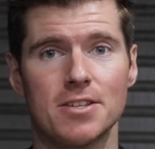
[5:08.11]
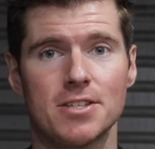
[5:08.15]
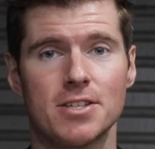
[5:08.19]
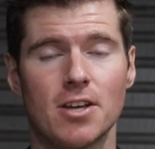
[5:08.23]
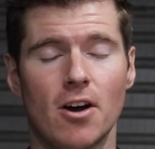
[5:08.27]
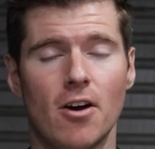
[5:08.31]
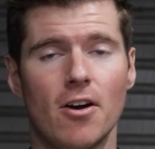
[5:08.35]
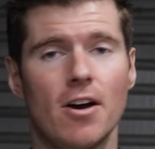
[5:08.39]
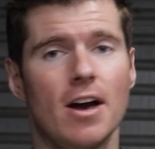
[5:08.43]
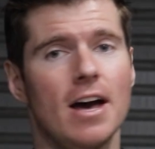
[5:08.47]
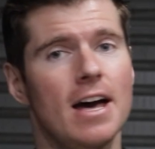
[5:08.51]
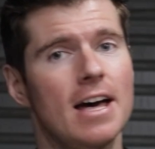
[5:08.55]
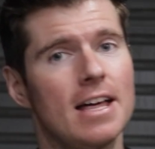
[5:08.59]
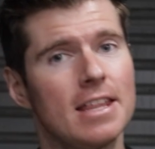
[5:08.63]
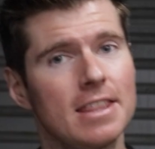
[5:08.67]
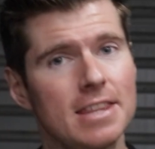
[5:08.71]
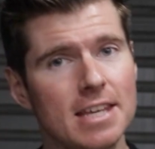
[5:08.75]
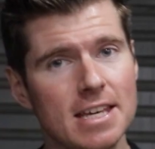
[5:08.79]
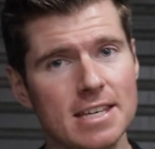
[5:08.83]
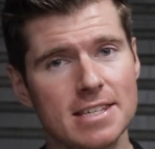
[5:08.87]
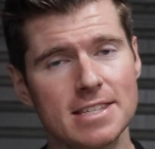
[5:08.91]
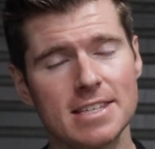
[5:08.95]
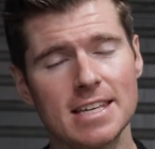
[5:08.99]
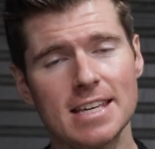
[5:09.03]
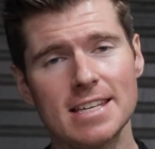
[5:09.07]
So
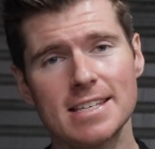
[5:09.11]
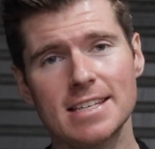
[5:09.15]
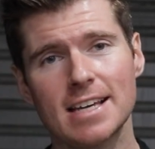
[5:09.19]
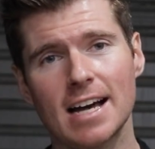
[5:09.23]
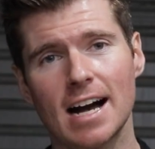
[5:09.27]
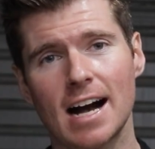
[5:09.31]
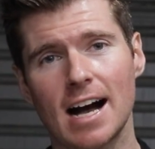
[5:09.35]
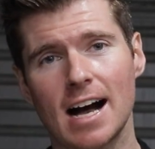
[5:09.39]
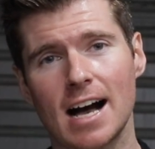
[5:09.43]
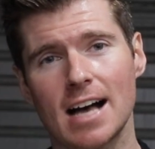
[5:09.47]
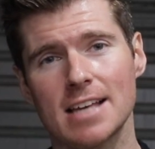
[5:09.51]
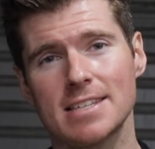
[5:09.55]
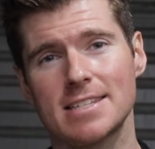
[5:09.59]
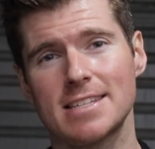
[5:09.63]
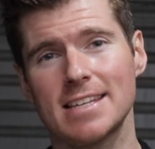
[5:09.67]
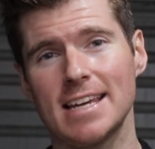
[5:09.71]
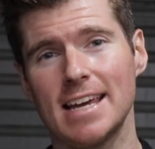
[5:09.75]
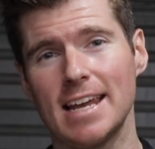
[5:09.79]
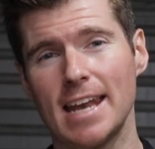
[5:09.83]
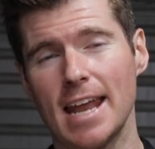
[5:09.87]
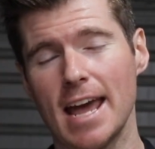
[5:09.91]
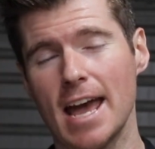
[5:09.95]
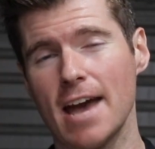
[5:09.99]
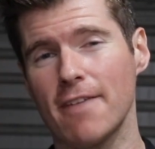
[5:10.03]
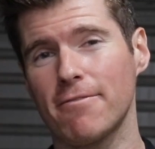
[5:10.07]
this is cast
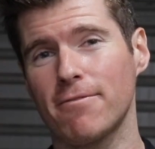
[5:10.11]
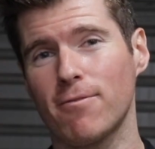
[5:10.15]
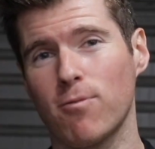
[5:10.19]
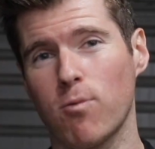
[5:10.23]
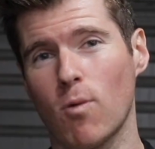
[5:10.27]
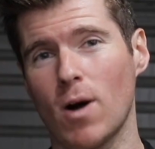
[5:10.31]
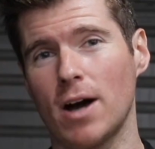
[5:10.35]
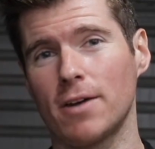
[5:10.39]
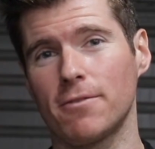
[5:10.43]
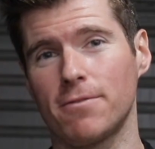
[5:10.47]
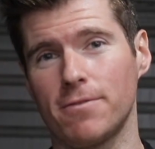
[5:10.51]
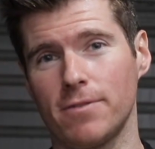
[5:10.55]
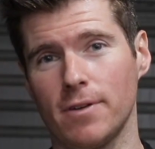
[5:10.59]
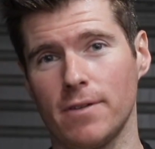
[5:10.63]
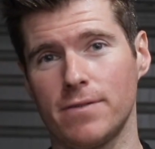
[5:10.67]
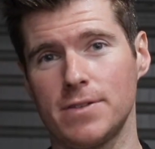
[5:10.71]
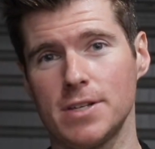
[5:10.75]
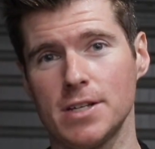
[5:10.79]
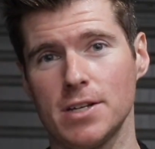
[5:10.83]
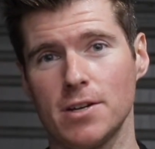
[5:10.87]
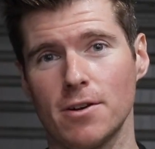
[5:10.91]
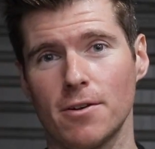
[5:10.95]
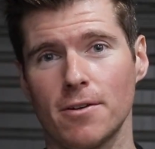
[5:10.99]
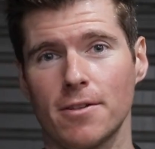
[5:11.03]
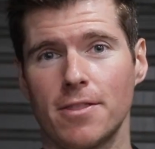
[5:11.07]
in
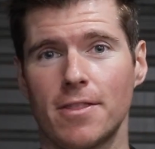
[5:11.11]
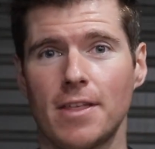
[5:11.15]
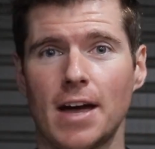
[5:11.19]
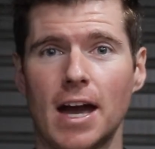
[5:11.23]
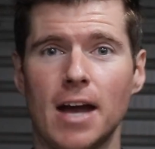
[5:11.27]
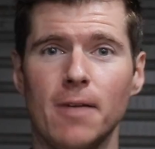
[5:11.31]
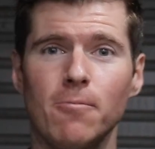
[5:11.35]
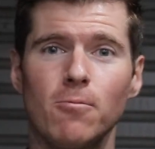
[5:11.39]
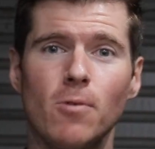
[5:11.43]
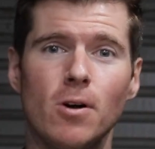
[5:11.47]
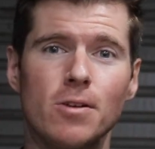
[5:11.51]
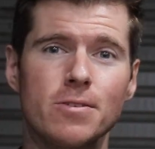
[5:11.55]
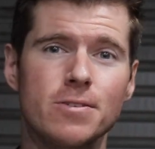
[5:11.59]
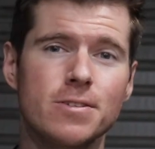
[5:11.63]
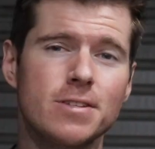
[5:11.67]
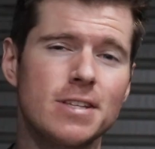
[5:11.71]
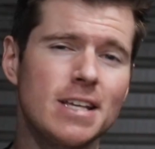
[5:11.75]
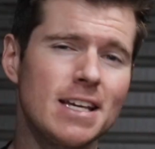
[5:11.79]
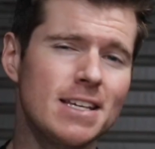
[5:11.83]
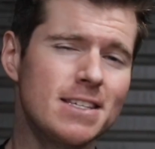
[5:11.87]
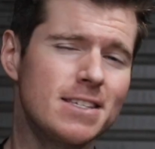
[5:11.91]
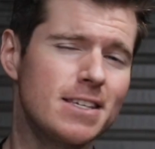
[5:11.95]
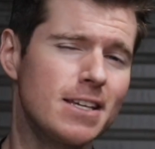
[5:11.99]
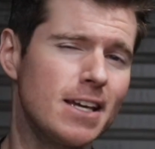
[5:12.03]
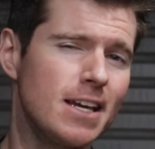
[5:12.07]
F150 urethane, whilst
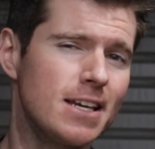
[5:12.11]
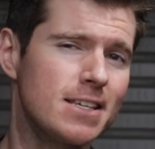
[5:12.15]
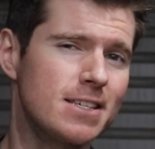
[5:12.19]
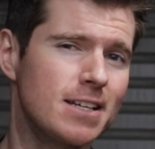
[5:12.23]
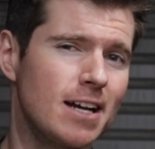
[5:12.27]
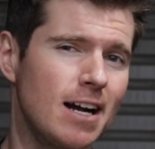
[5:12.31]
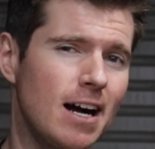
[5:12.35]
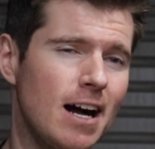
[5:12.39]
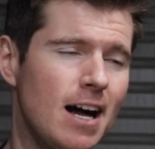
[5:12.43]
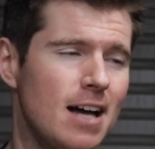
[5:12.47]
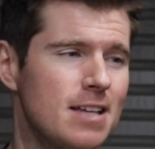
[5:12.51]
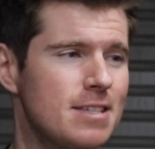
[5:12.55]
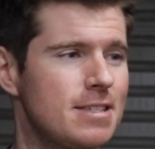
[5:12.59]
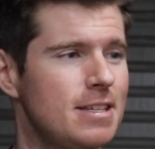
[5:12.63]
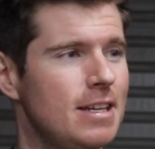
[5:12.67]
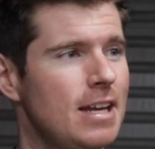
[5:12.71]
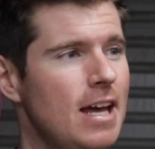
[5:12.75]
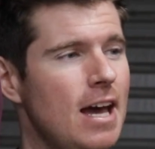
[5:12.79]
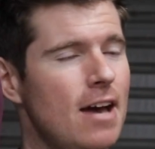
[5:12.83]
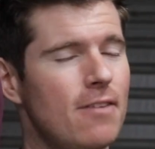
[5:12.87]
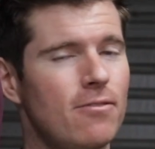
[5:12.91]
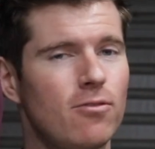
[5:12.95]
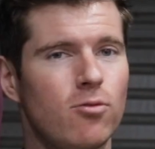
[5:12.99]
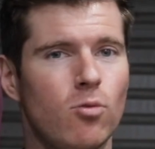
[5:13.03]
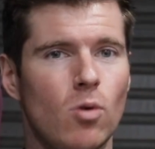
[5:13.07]
this is cast in
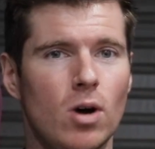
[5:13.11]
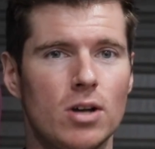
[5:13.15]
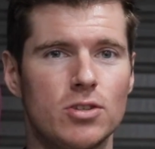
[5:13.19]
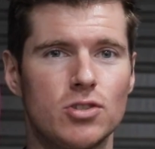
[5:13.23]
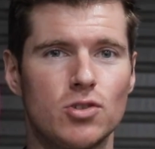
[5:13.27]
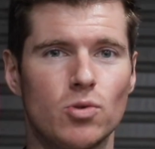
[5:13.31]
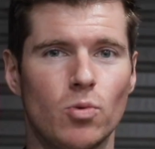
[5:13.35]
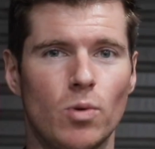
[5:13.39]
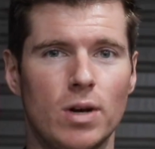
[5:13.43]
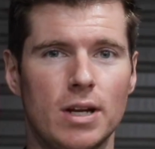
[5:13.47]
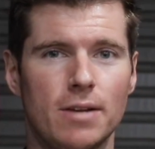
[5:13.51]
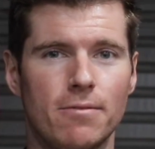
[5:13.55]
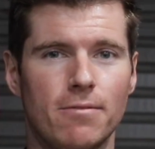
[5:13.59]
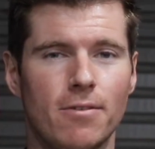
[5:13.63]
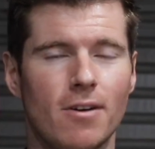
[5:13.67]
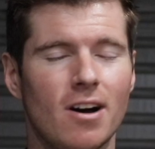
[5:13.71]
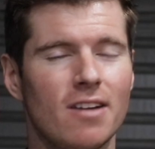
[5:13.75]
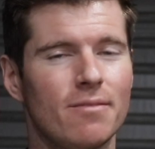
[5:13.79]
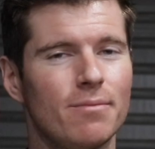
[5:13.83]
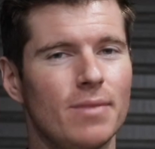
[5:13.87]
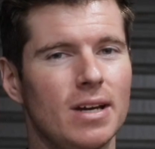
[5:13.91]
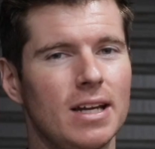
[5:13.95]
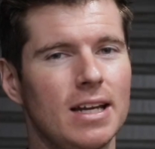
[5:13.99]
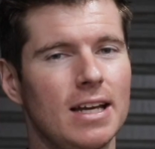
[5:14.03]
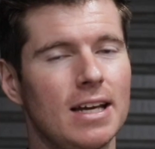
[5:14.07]

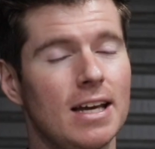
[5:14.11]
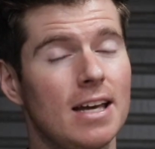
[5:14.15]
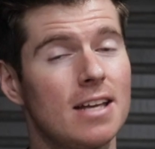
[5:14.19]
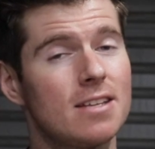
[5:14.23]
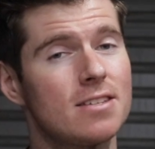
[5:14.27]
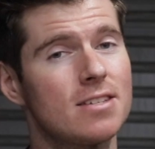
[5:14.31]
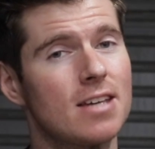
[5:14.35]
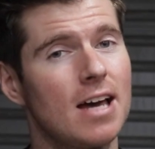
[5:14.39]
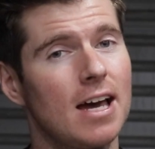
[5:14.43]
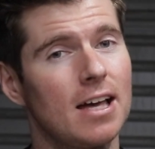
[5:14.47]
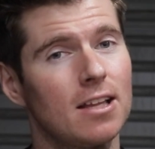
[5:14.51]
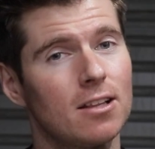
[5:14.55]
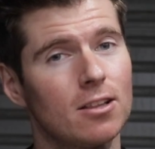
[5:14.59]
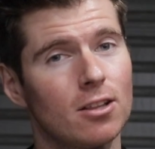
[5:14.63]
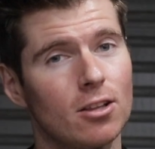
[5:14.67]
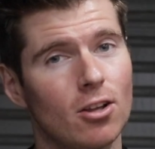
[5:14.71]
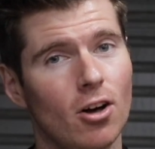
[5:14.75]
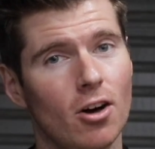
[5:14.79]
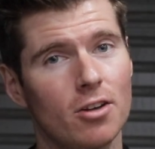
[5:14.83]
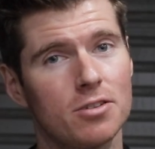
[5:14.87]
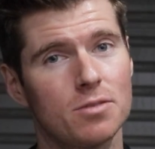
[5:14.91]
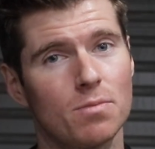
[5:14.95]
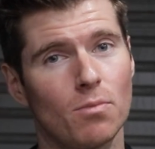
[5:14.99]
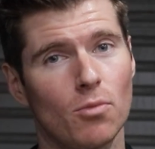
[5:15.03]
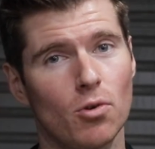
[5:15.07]
F125, meaning it's a
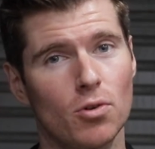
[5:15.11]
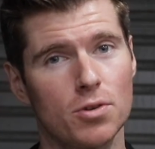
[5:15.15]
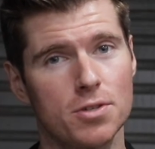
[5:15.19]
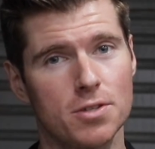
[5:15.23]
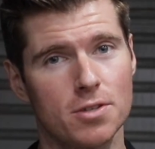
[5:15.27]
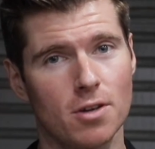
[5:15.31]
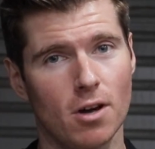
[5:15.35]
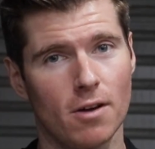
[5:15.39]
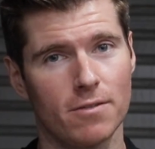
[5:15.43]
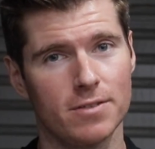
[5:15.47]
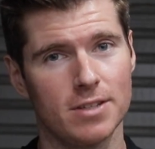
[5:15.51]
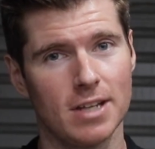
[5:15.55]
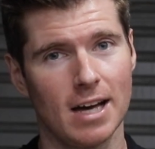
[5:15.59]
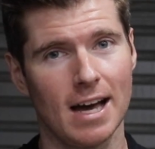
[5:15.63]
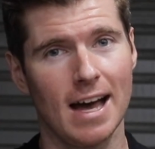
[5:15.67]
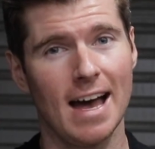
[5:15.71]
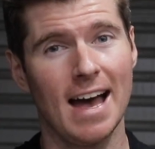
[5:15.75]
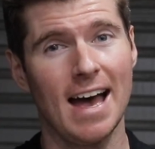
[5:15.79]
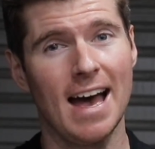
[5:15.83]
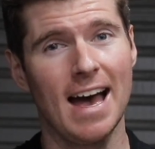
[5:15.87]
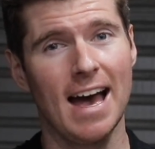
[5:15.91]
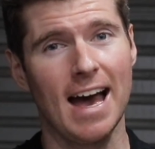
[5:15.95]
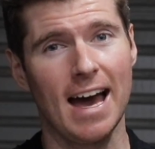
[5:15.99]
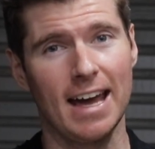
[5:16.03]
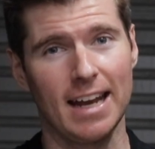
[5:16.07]
lot more softer
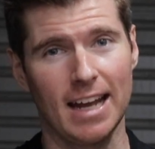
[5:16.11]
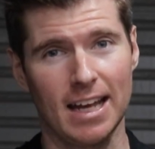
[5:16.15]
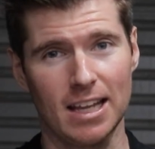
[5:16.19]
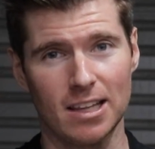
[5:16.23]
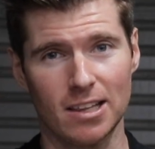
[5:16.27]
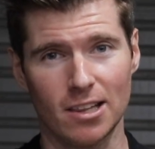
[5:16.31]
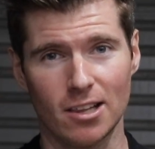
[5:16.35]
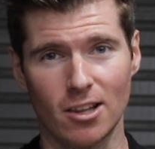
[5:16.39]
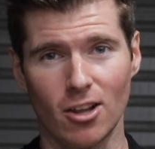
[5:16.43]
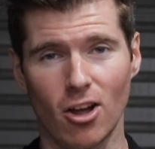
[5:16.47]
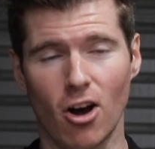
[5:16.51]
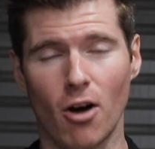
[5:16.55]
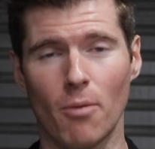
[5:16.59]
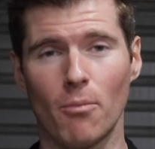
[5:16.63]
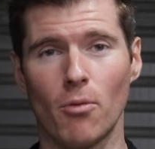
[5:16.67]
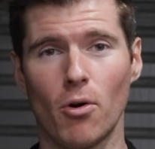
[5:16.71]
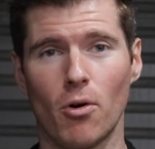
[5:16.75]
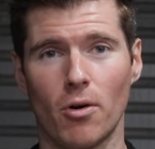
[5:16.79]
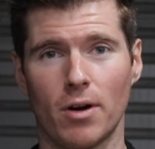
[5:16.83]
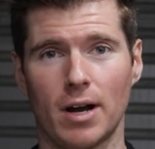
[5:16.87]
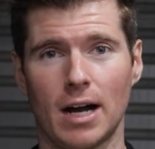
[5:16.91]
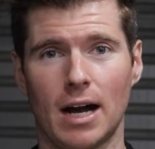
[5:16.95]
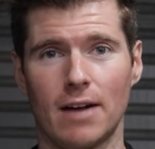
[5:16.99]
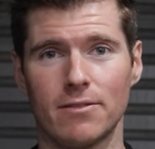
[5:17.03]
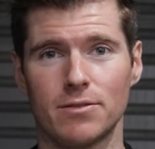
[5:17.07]
and a lot
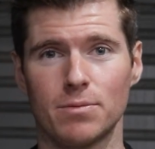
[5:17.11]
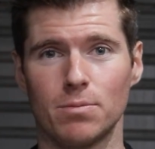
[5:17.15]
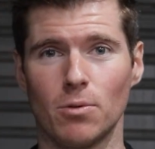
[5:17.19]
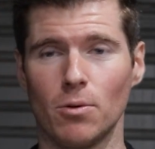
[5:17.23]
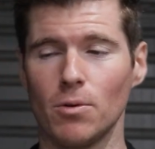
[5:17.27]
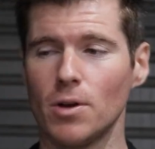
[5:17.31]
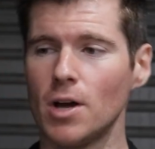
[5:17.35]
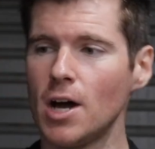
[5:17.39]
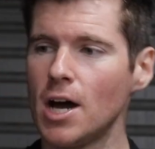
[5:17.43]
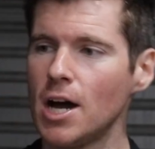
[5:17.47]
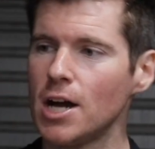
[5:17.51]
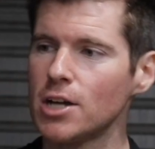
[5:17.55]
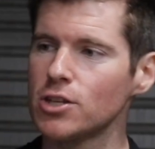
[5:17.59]
more comfortable.